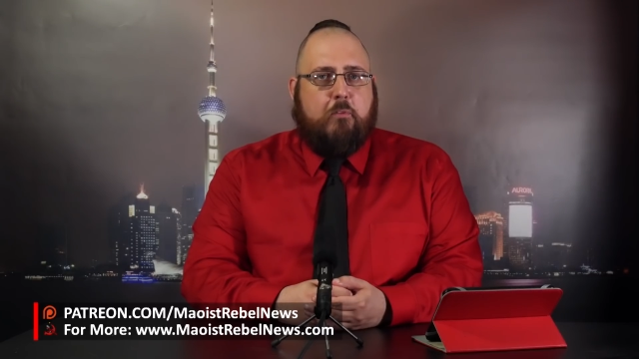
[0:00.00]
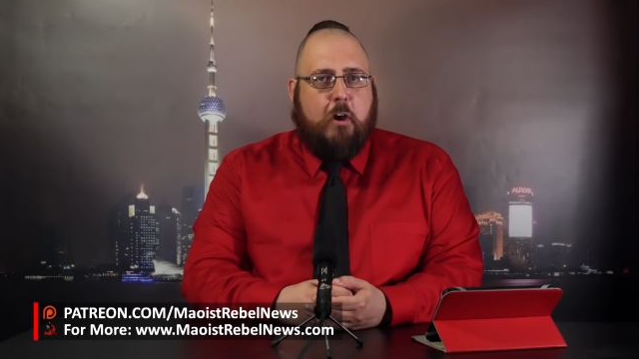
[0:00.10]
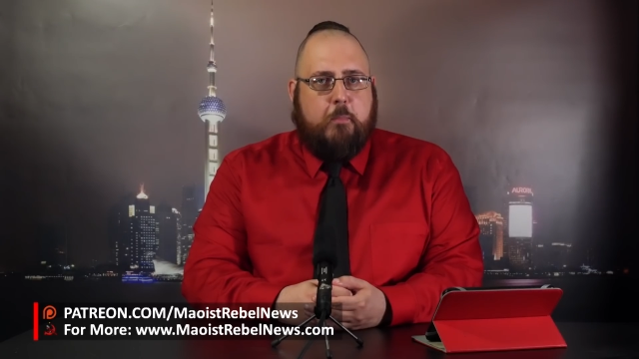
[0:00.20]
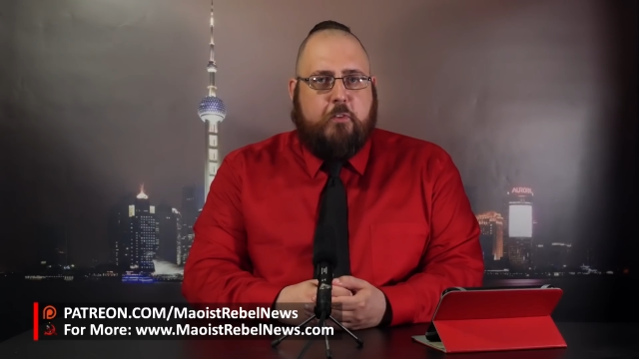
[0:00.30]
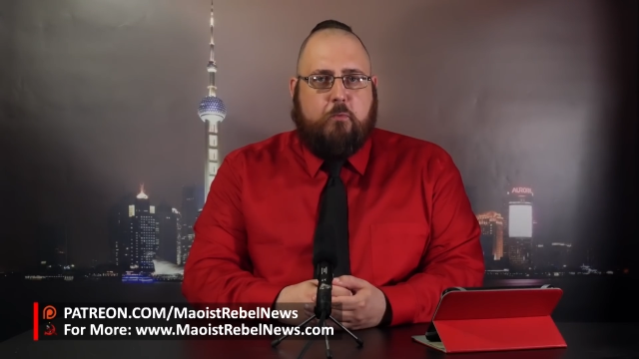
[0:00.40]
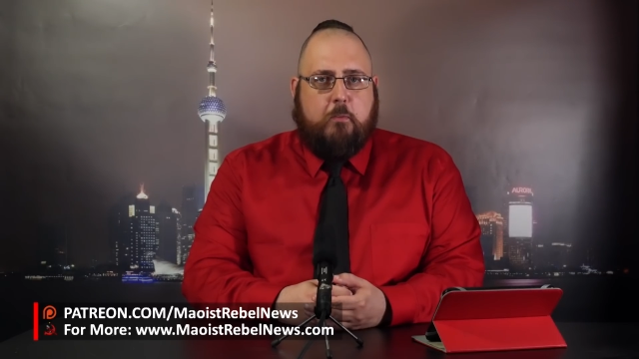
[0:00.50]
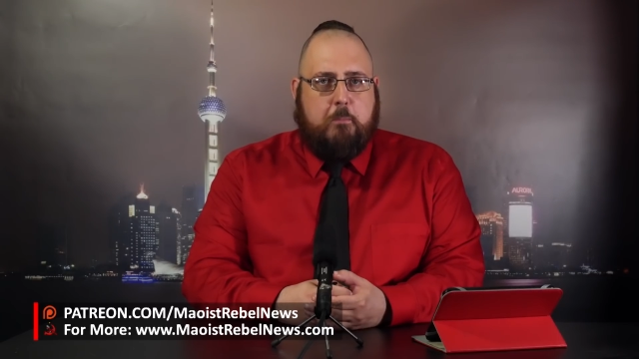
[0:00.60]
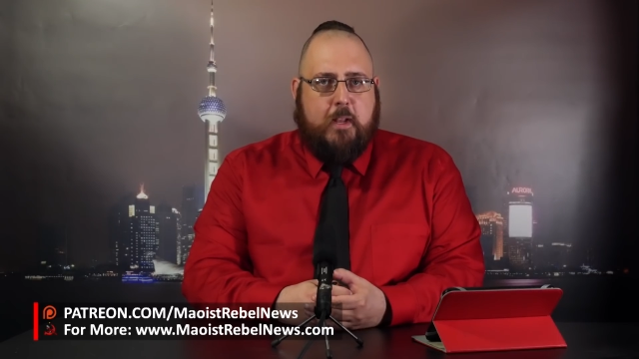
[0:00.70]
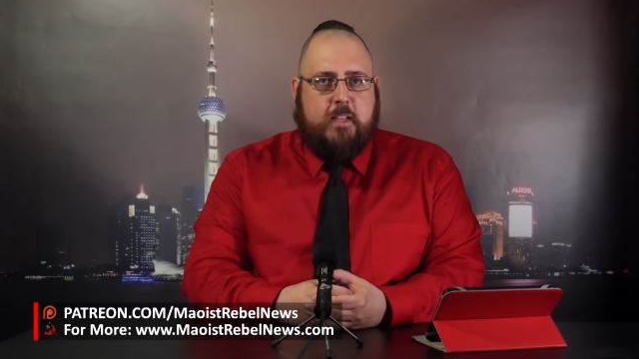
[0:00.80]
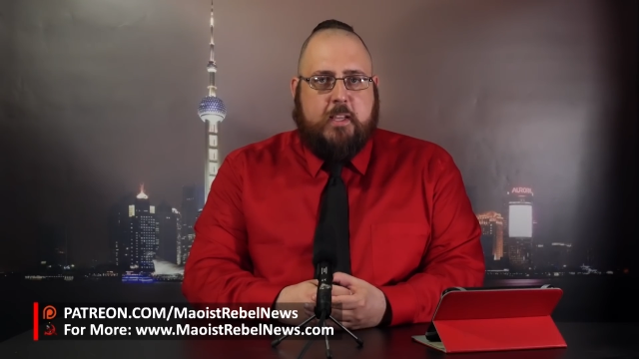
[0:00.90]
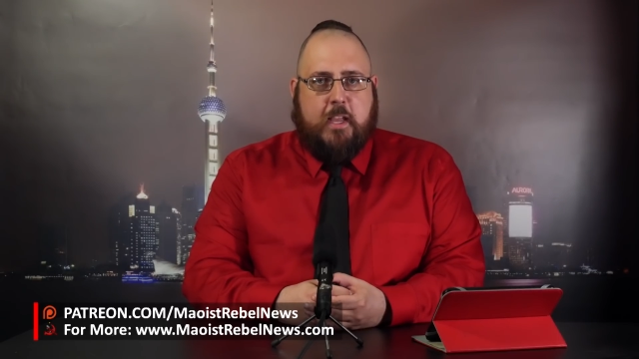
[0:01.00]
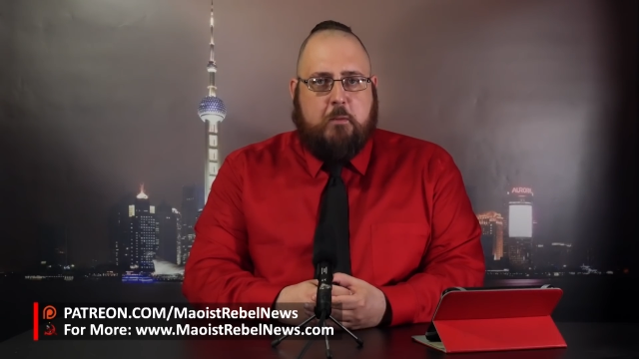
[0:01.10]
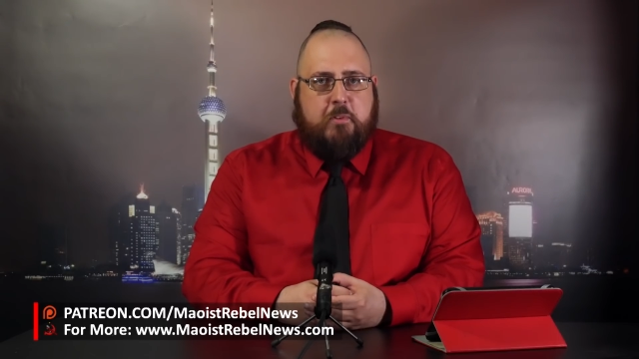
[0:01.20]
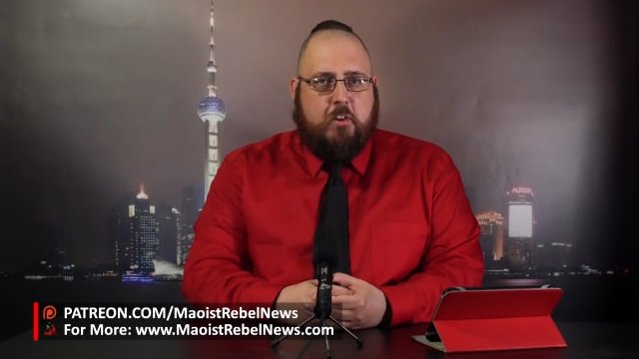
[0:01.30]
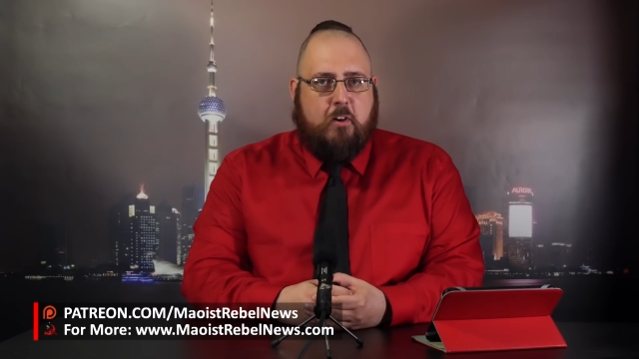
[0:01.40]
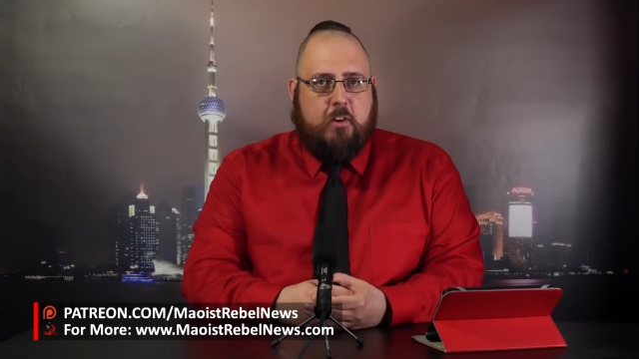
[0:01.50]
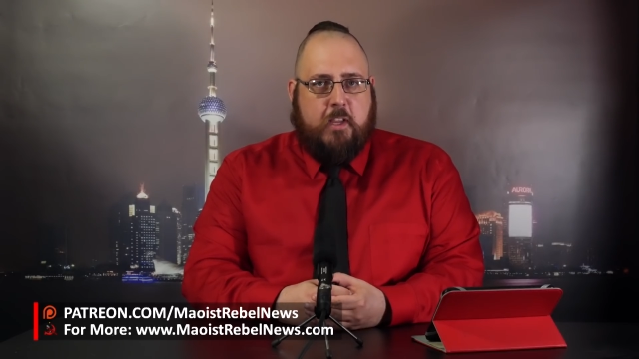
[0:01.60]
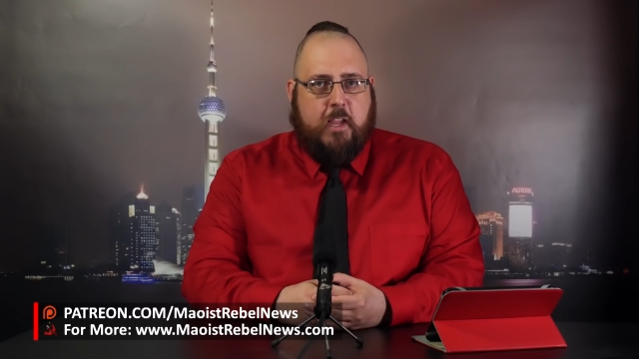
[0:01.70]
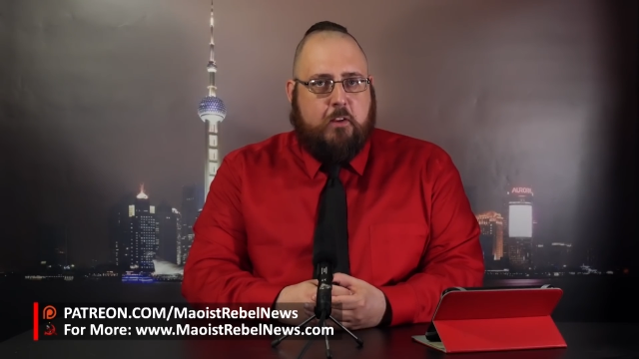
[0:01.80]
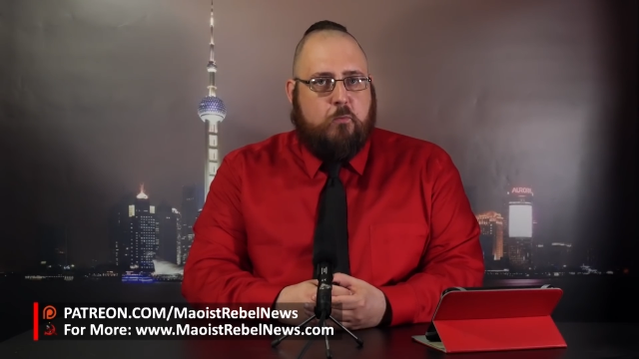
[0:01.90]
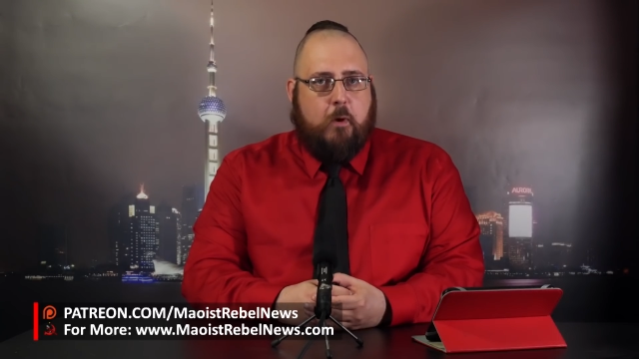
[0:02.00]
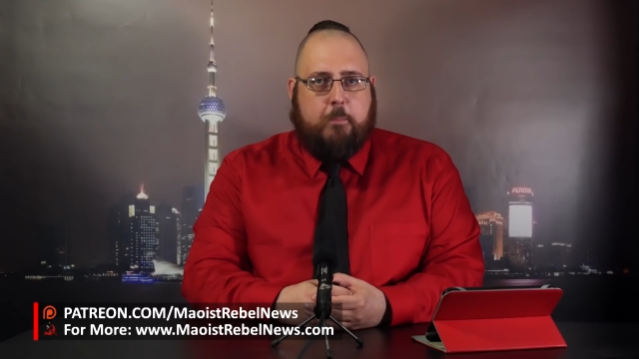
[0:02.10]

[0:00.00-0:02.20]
promised to immediately end Pyongyang's